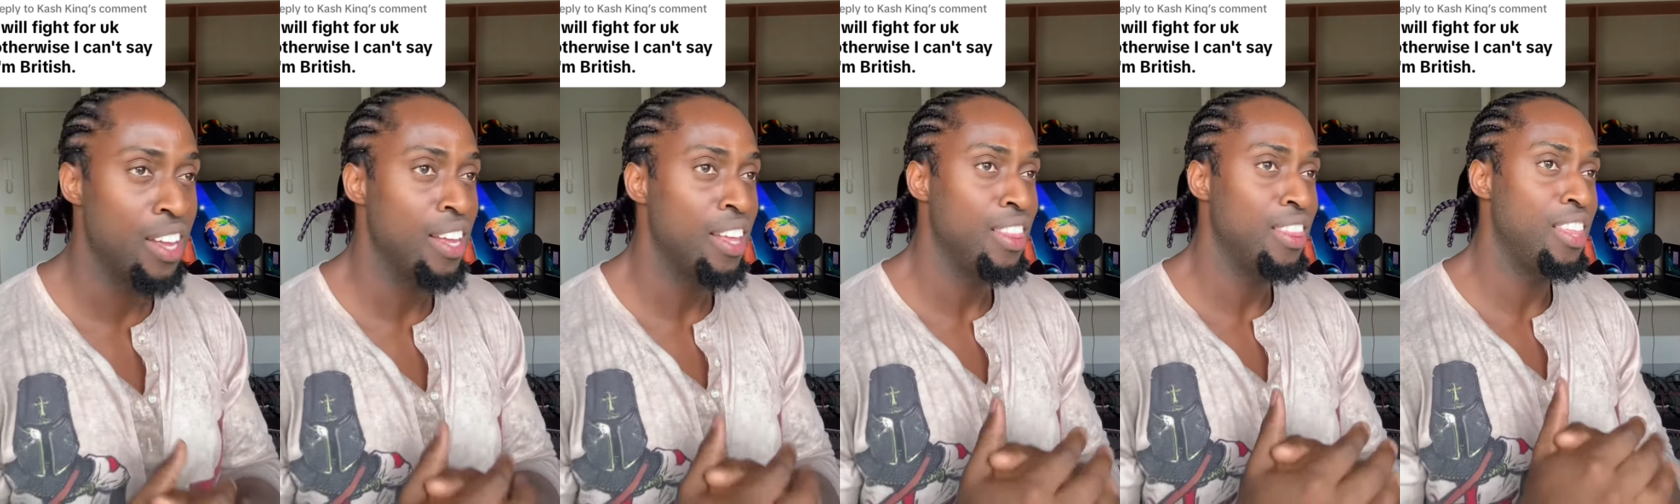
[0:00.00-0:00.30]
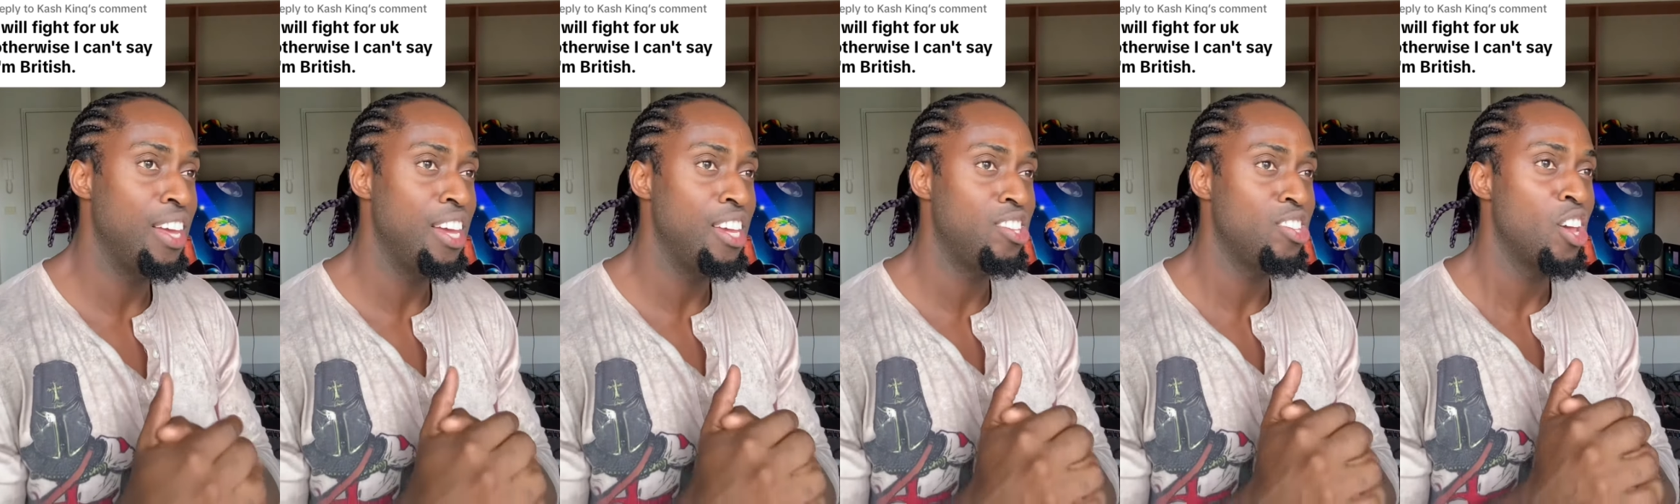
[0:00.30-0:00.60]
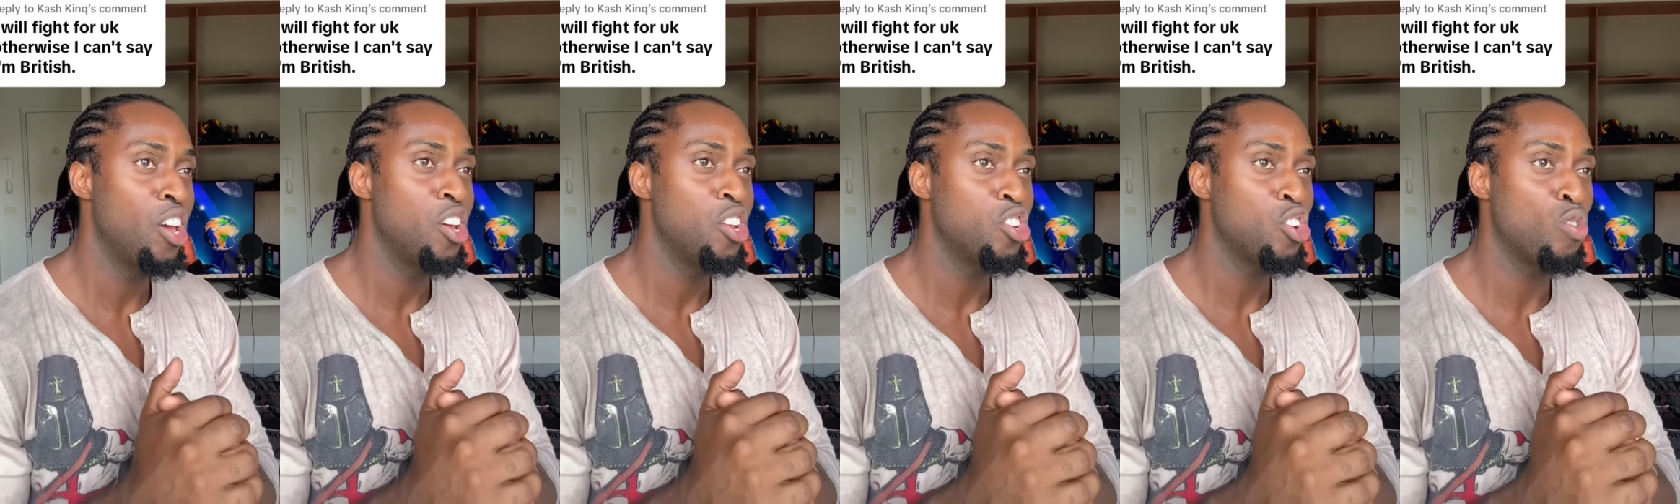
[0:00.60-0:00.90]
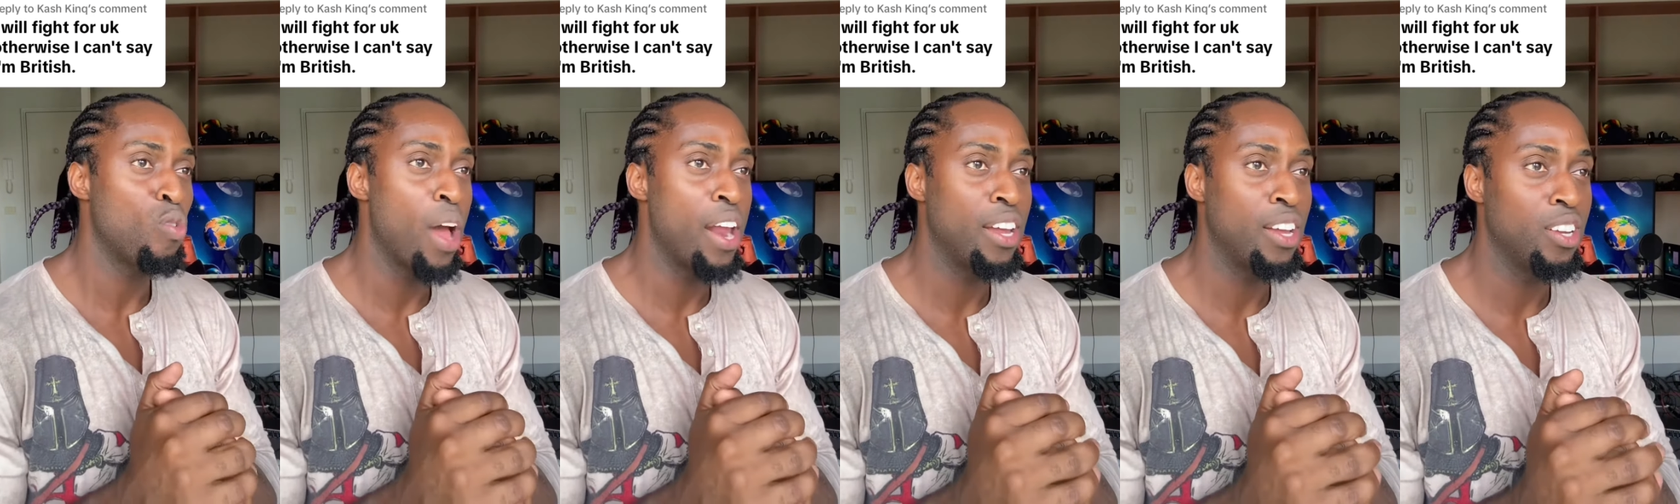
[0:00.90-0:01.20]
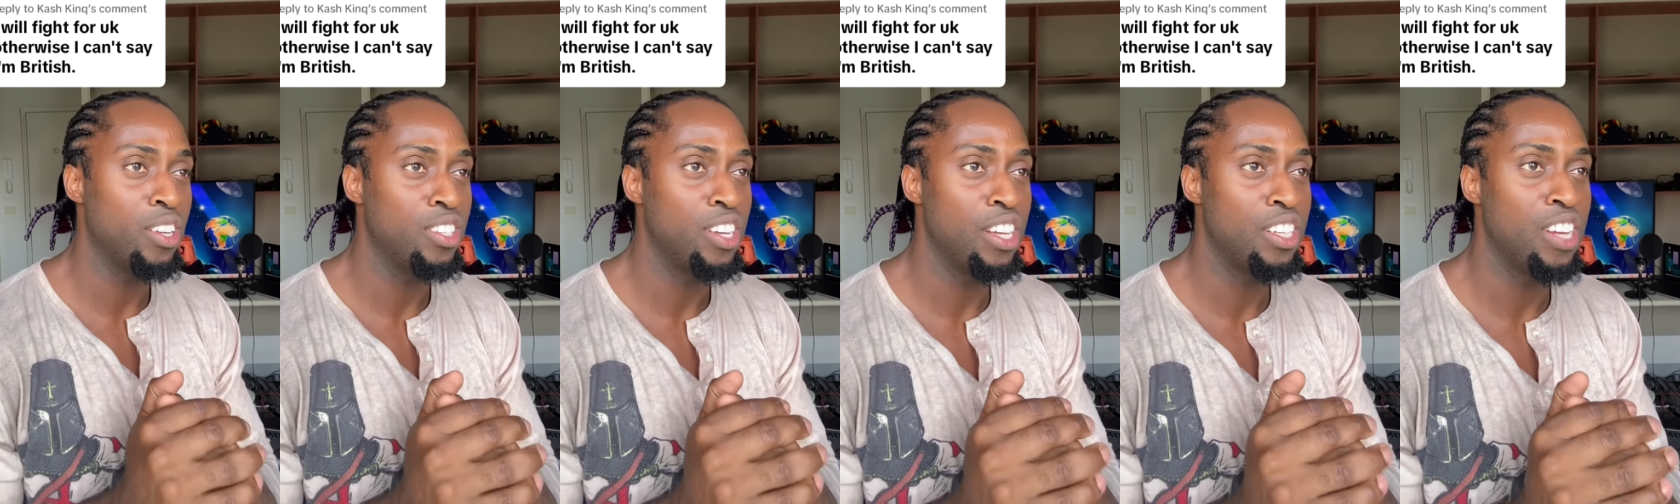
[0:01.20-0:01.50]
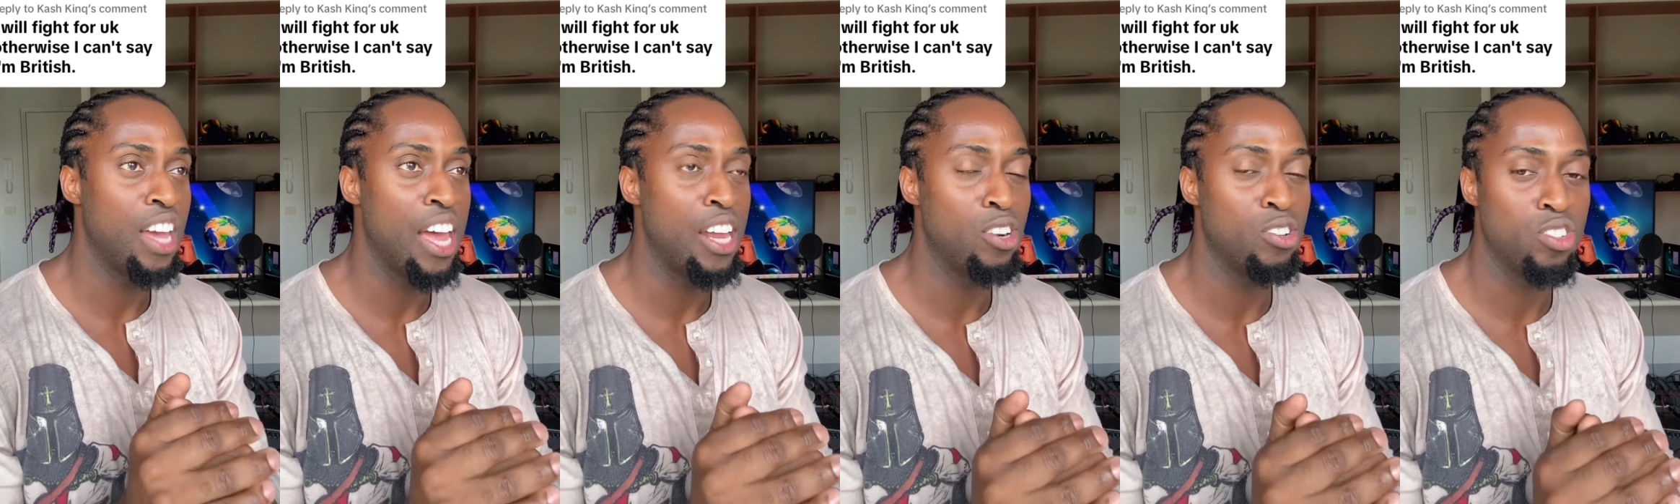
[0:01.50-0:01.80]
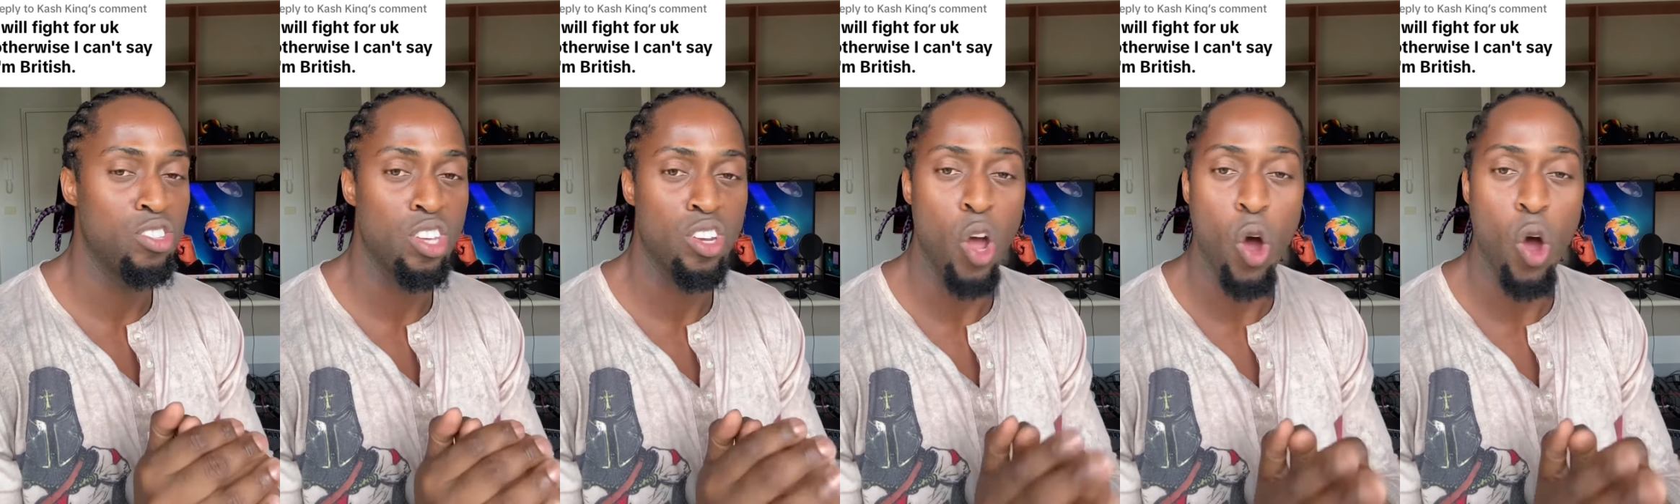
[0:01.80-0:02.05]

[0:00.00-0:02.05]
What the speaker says: these tyrannical dictators that